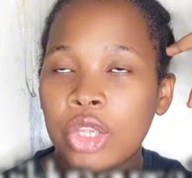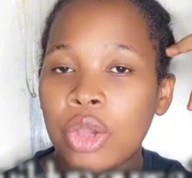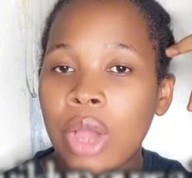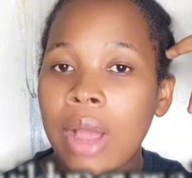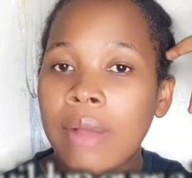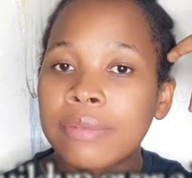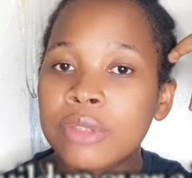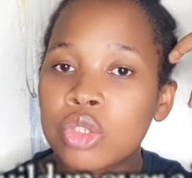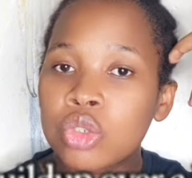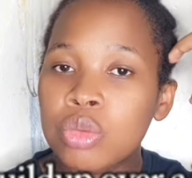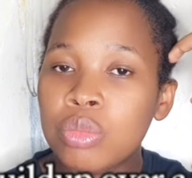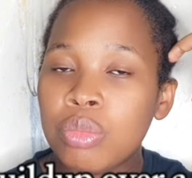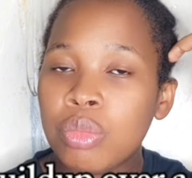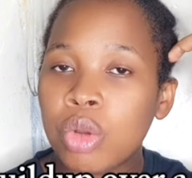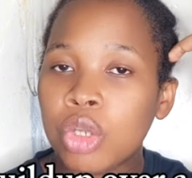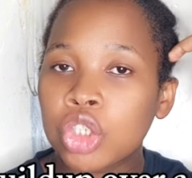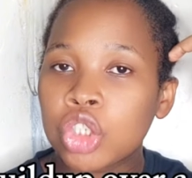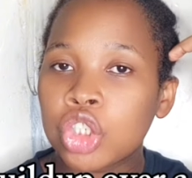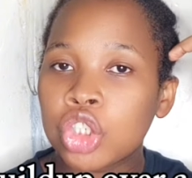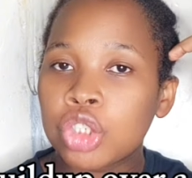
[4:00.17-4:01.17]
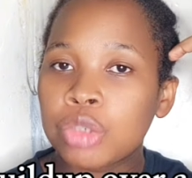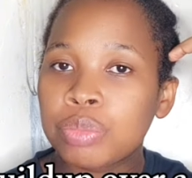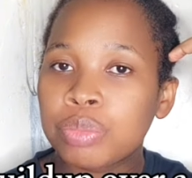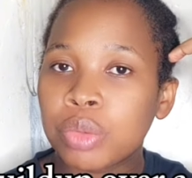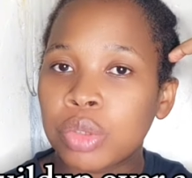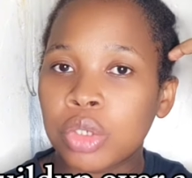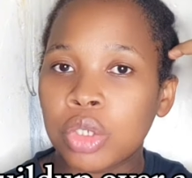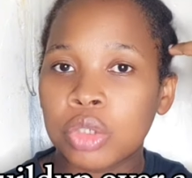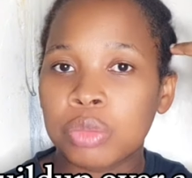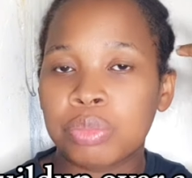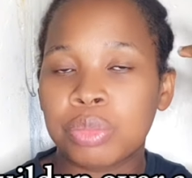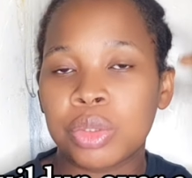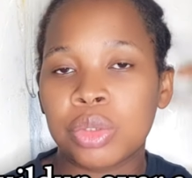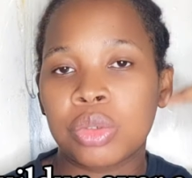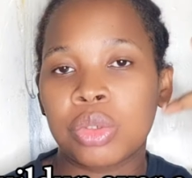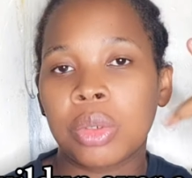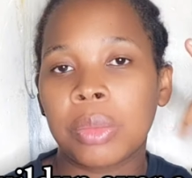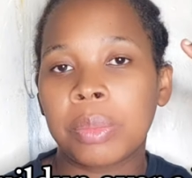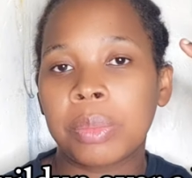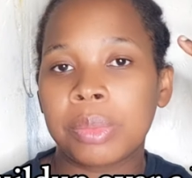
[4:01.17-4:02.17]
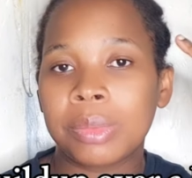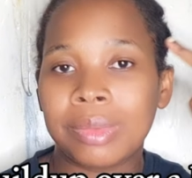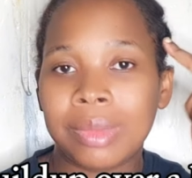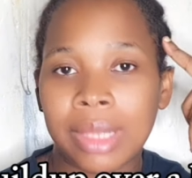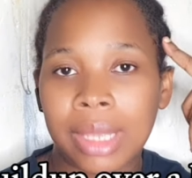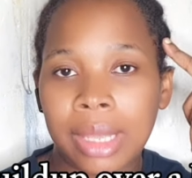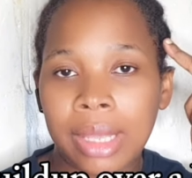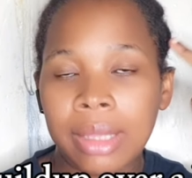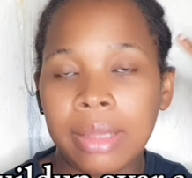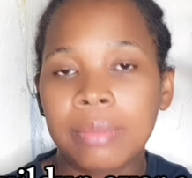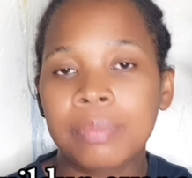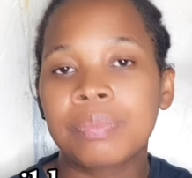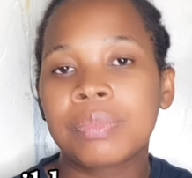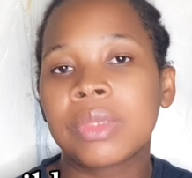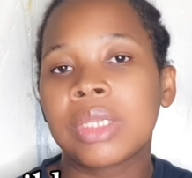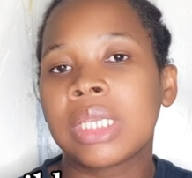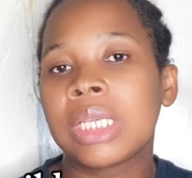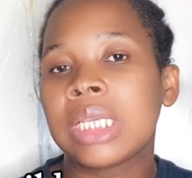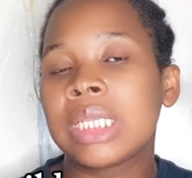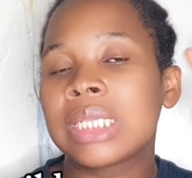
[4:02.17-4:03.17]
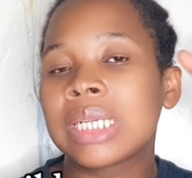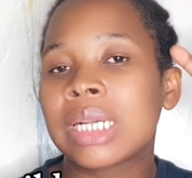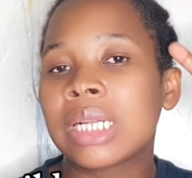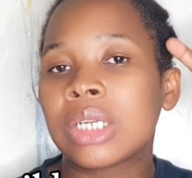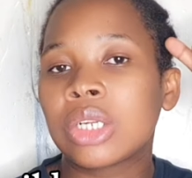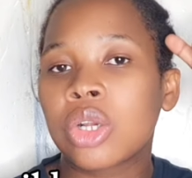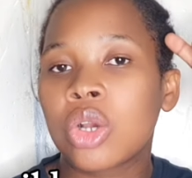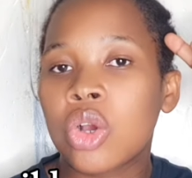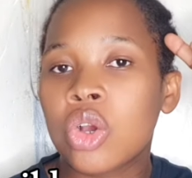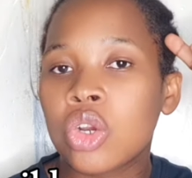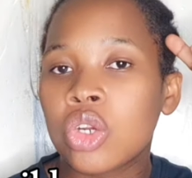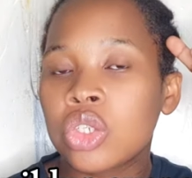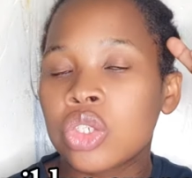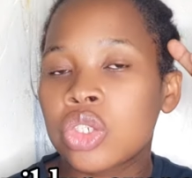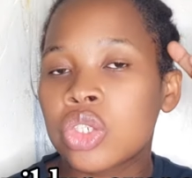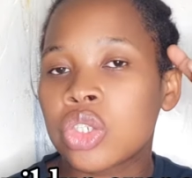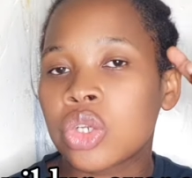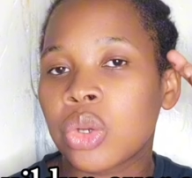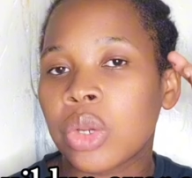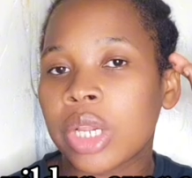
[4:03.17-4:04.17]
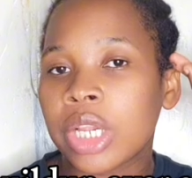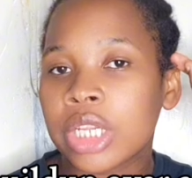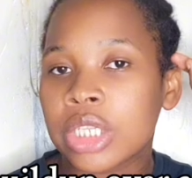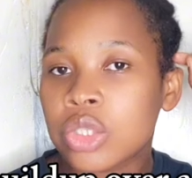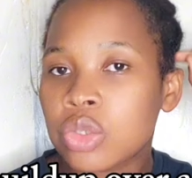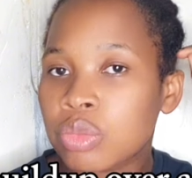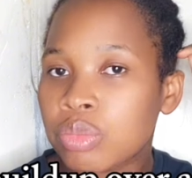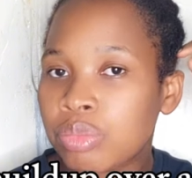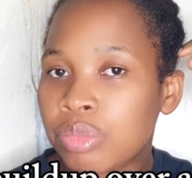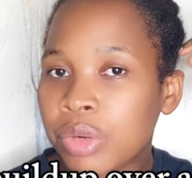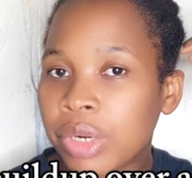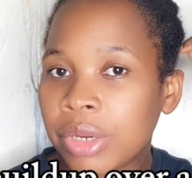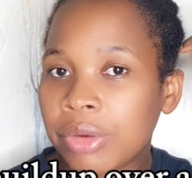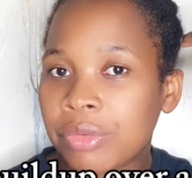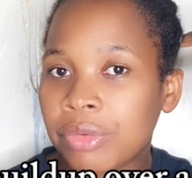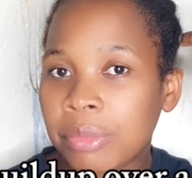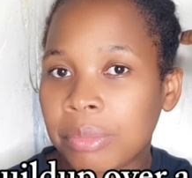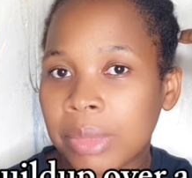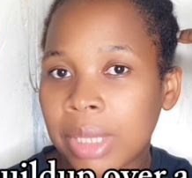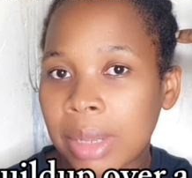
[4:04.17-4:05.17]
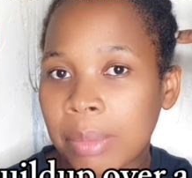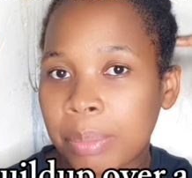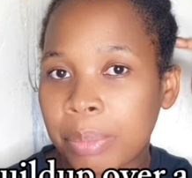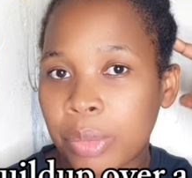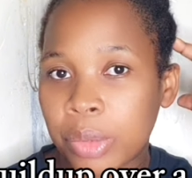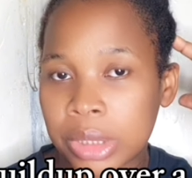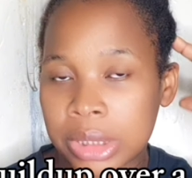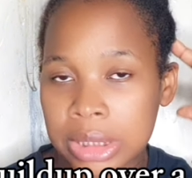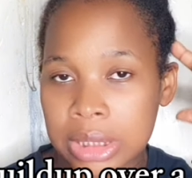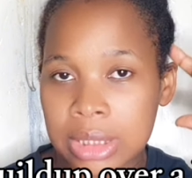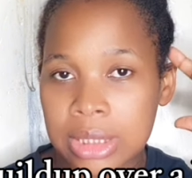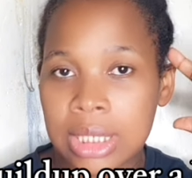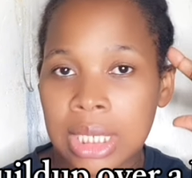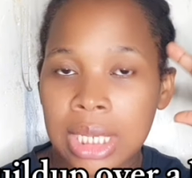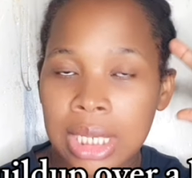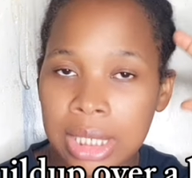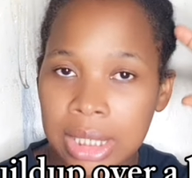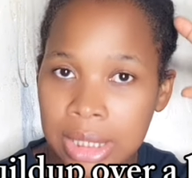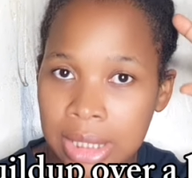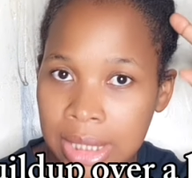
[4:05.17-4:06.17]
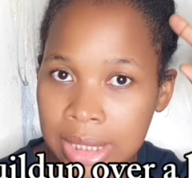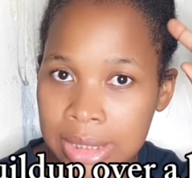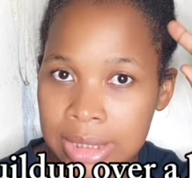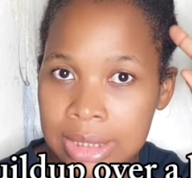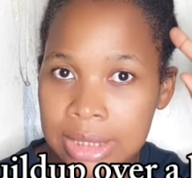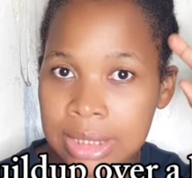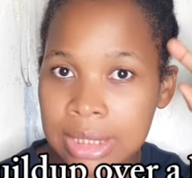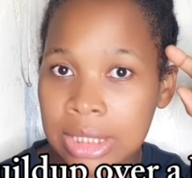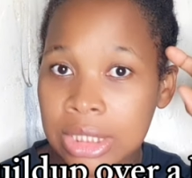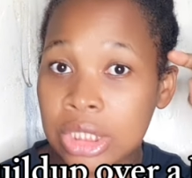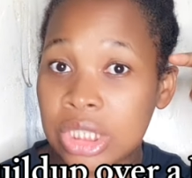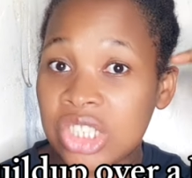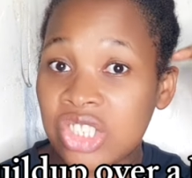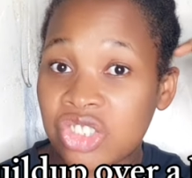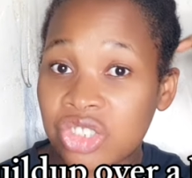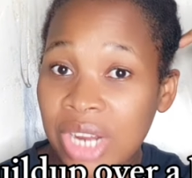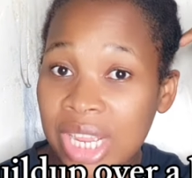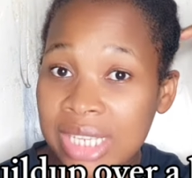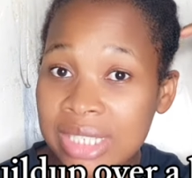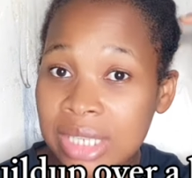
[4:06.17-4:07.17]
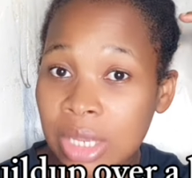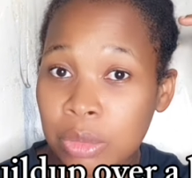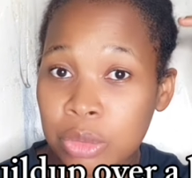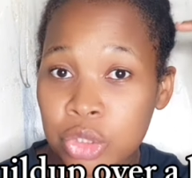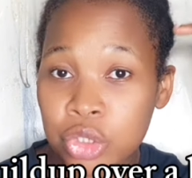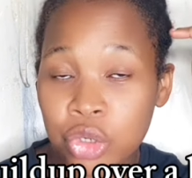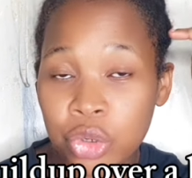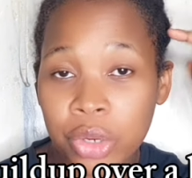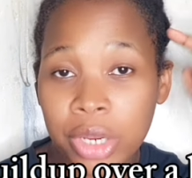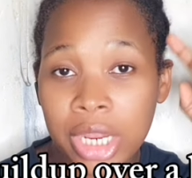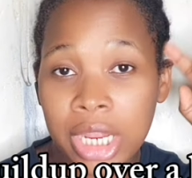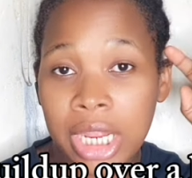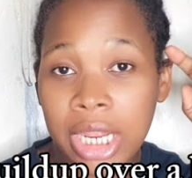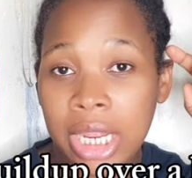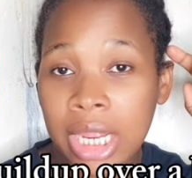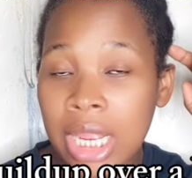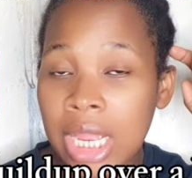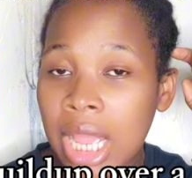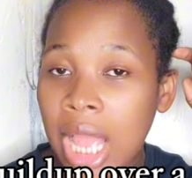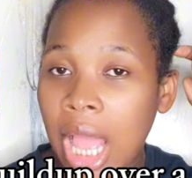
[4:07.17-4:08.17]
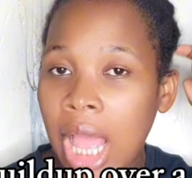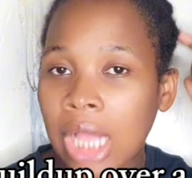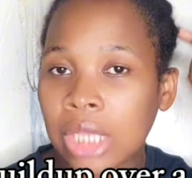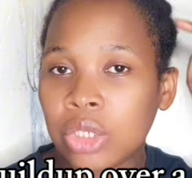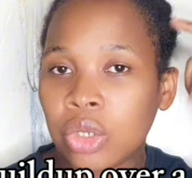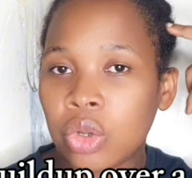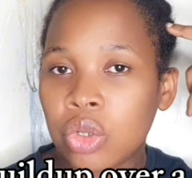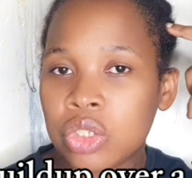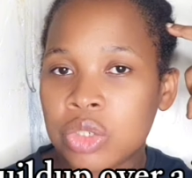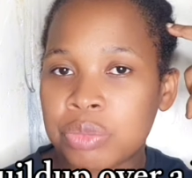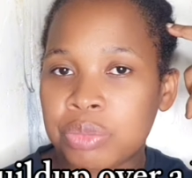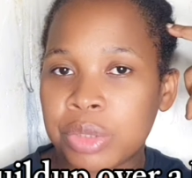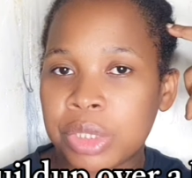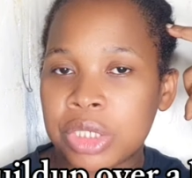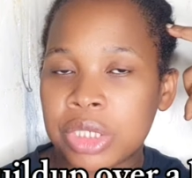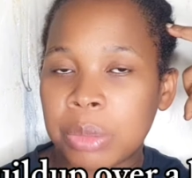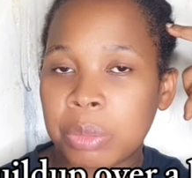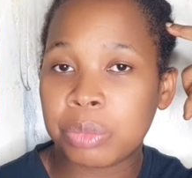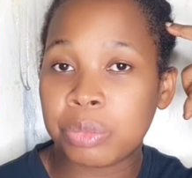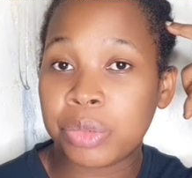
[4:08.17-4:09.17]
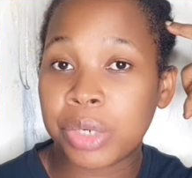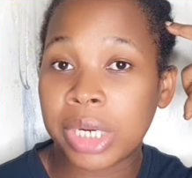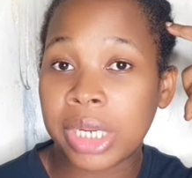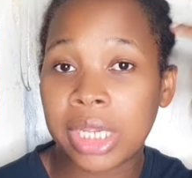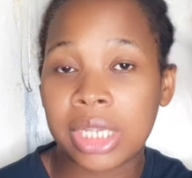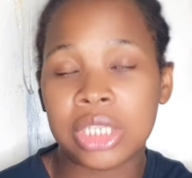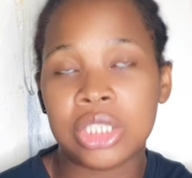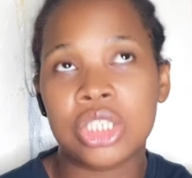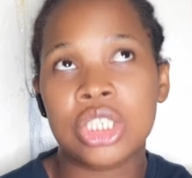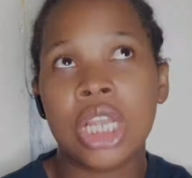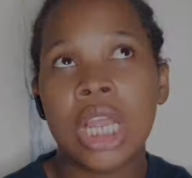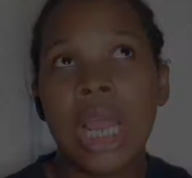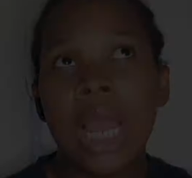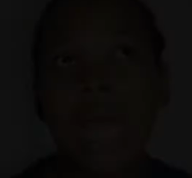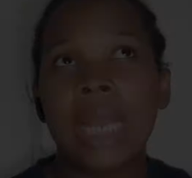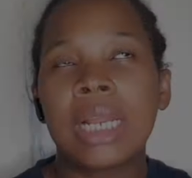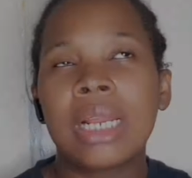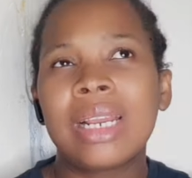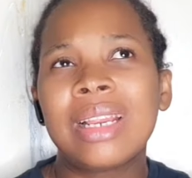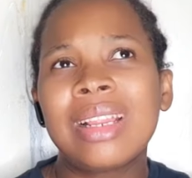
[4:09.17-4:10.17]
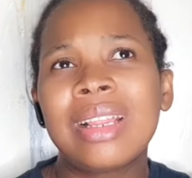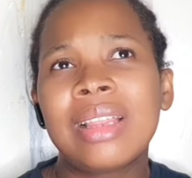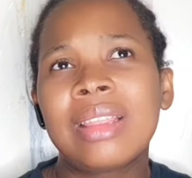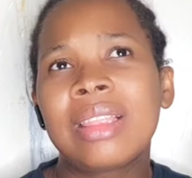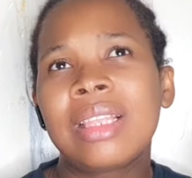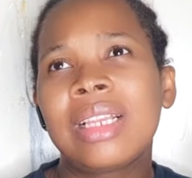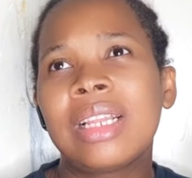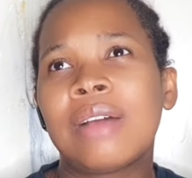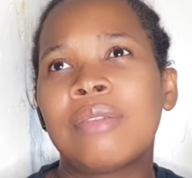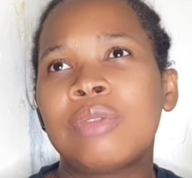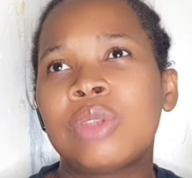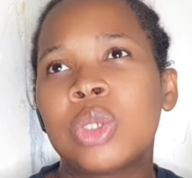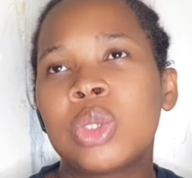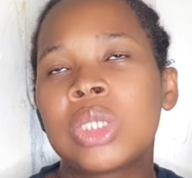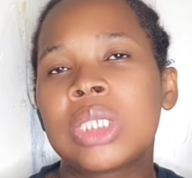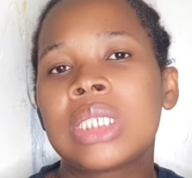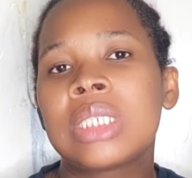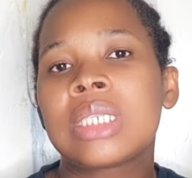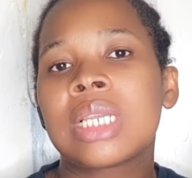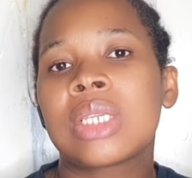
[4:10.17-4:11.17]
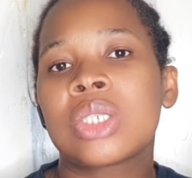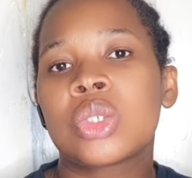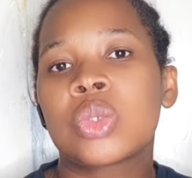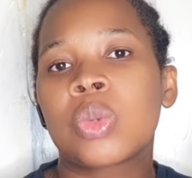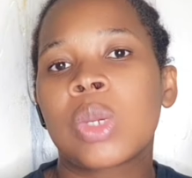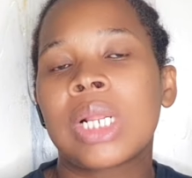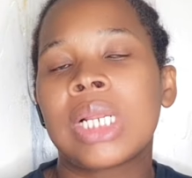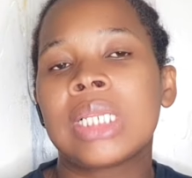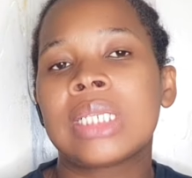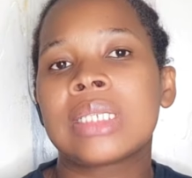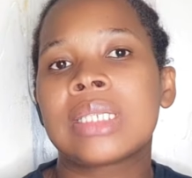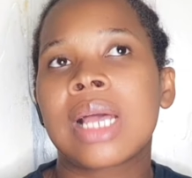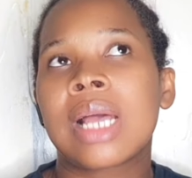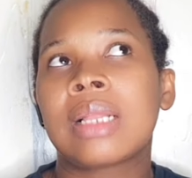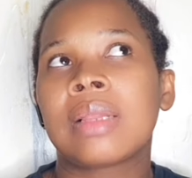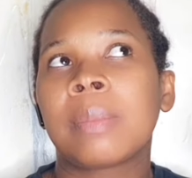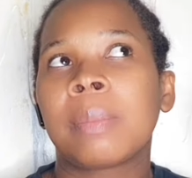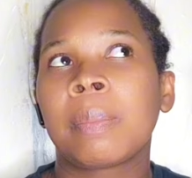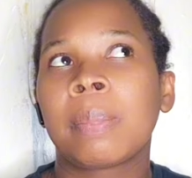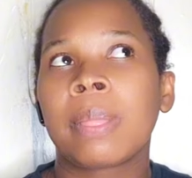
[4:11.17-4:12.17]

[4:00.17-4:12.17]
you have too much product build up there, it can cause your hair to break from that point. Yes, it dries out your hair and cause breakage. And another thing I've noticed as well is that